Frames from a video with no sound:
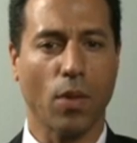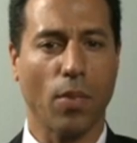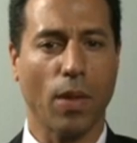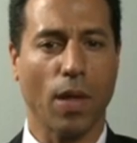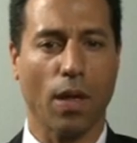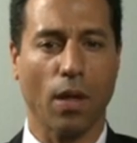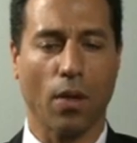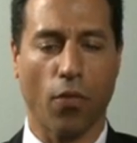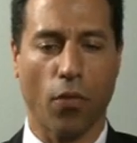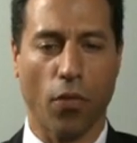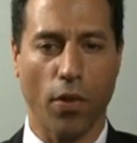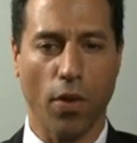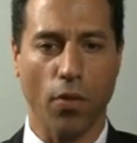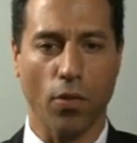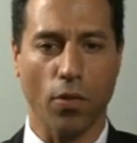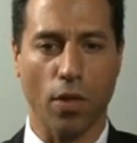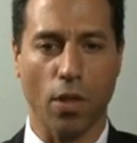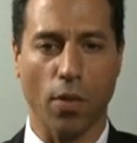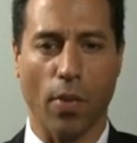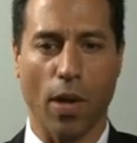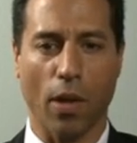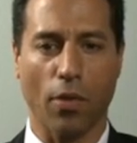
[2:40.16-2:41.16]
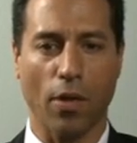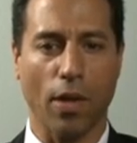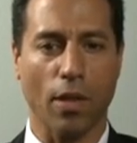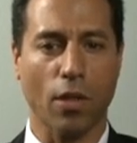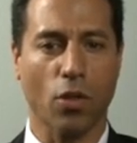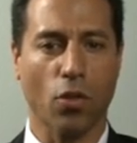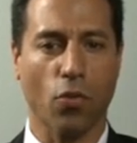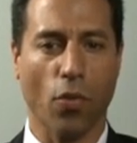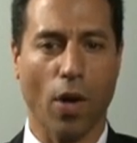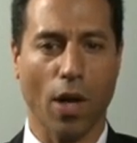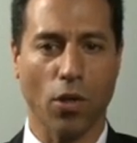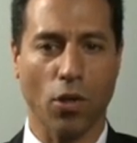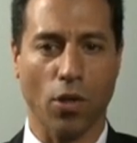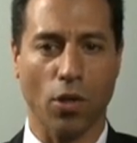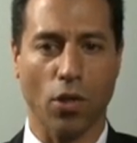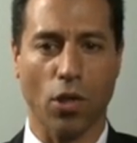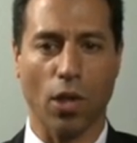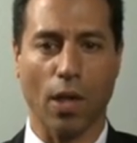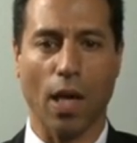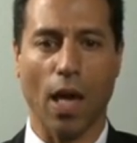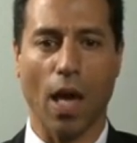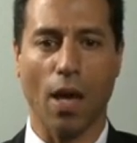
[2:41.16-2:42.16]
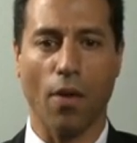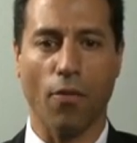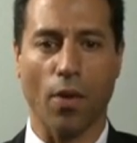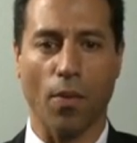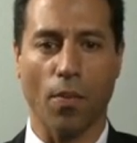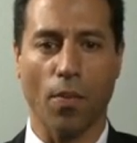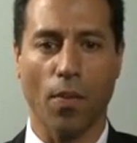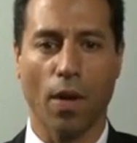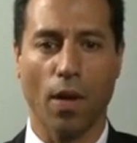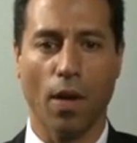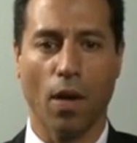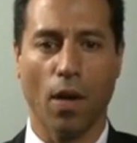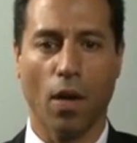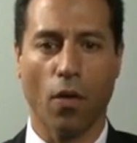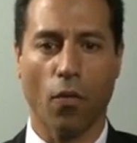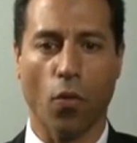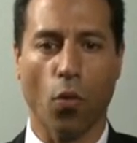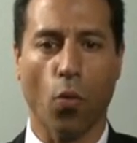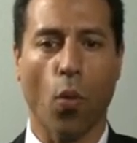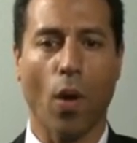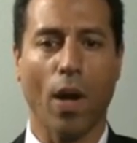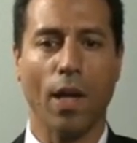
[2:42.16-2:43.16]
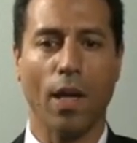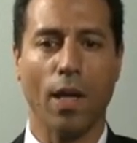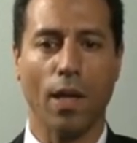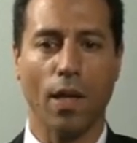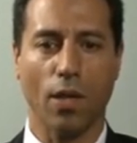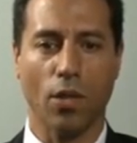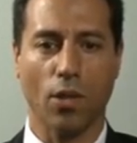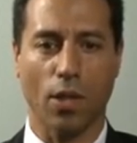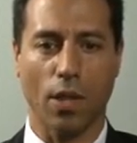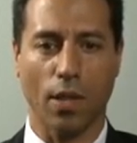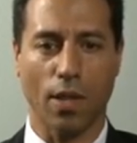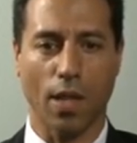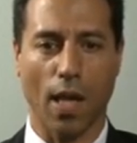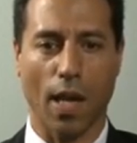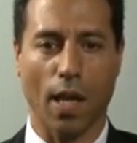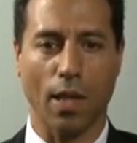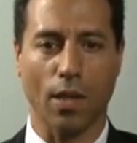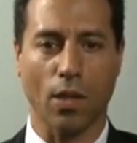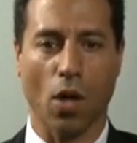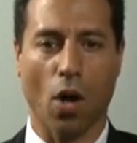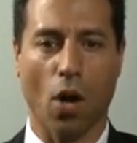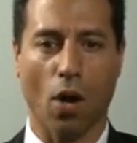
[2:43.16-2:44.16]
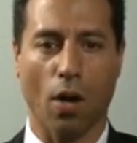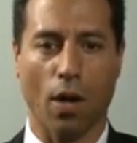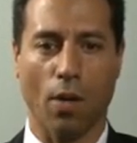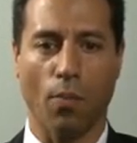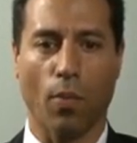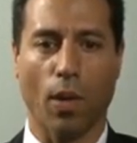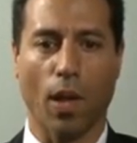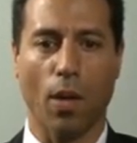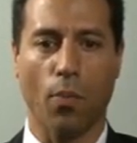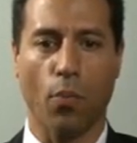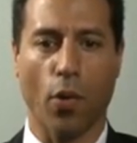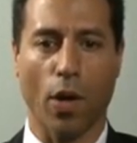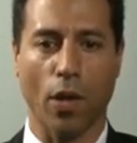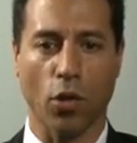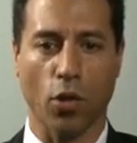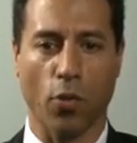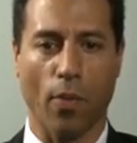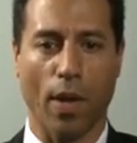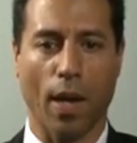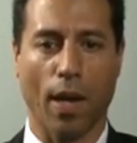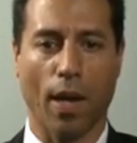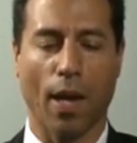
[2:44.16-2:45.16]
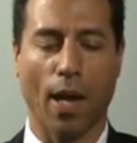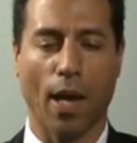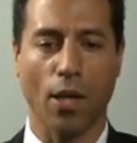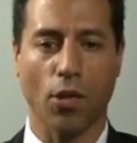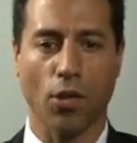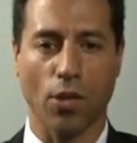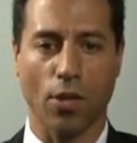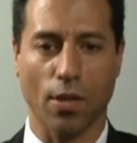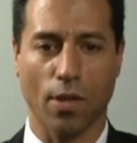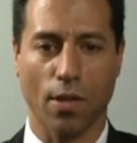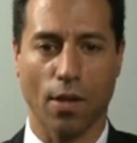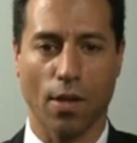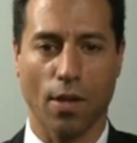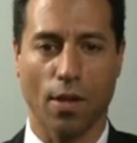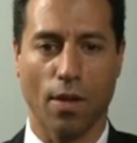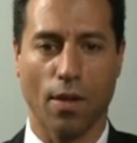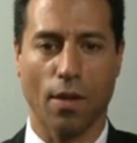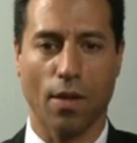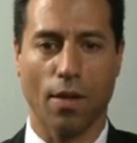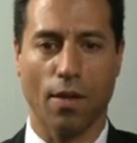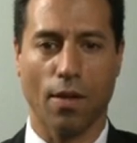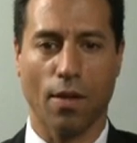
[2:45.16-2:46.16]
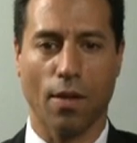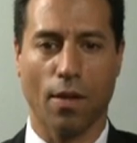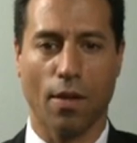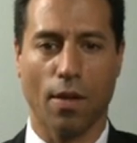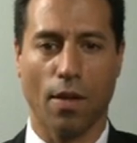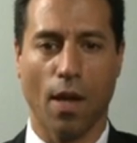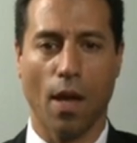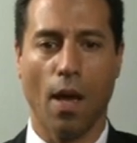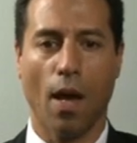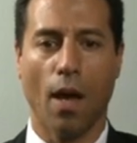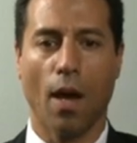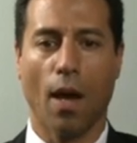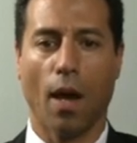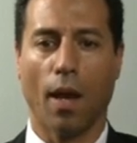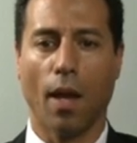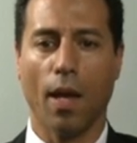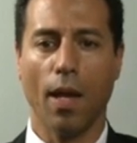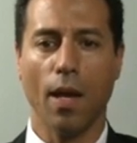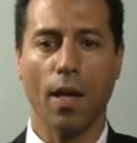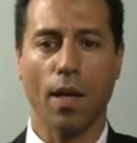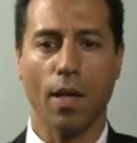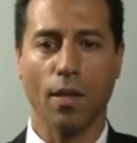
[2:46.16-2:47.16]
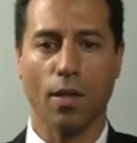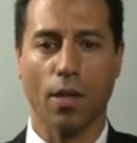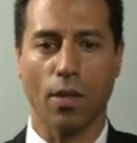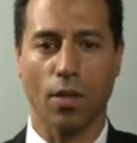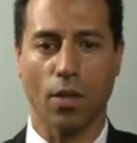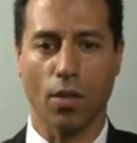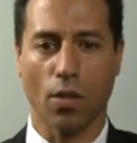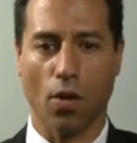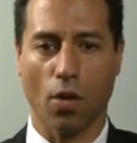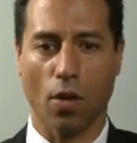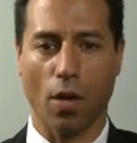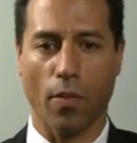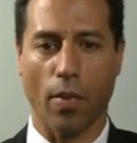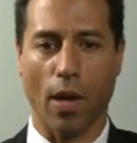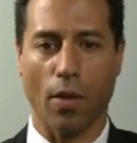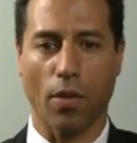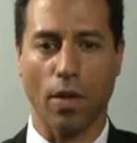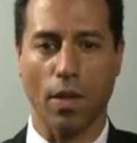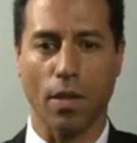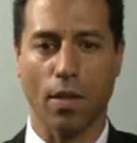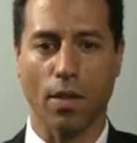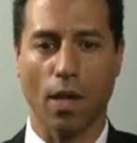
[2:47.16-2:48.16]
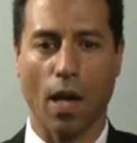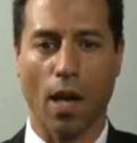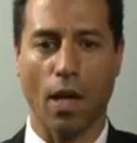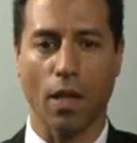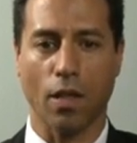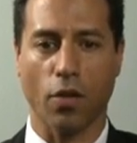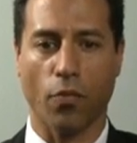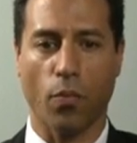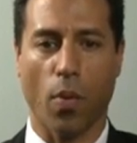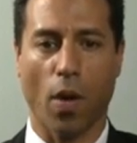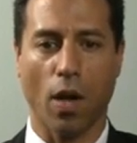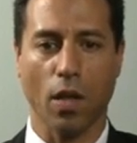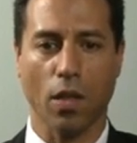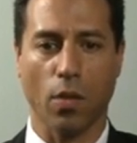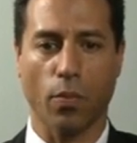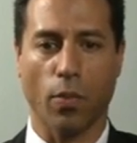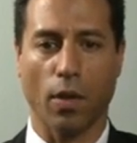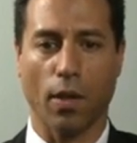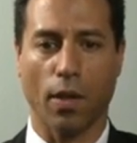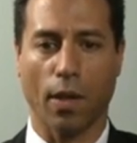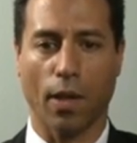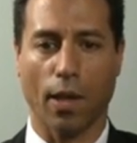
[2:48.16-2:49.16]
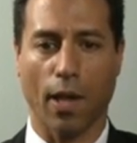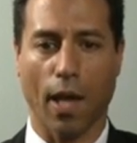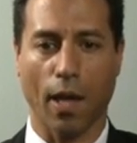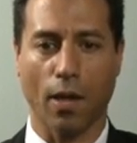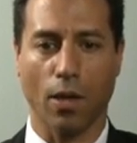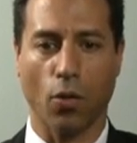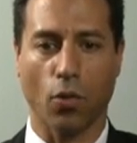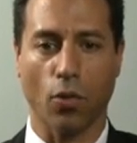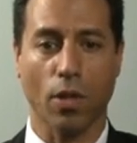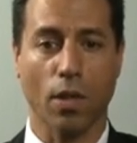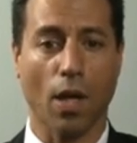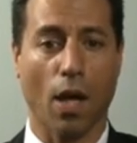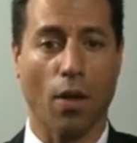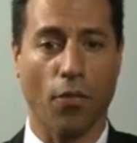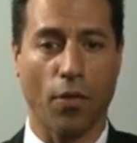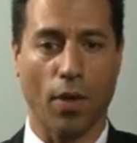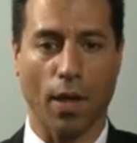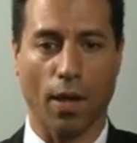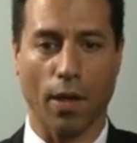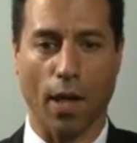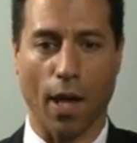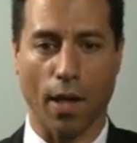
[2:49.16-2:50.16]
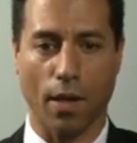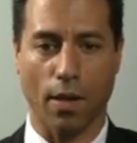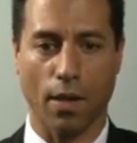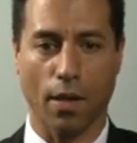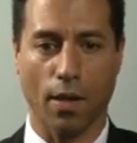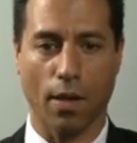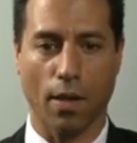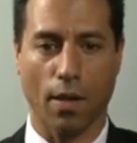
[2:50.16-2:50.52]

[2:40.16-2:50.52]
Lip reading: to be confused about the instructions she gave him for when he needs to take his heart and blood pressure medications. Helena is concerned about these signs of possible neglect or self-neglect.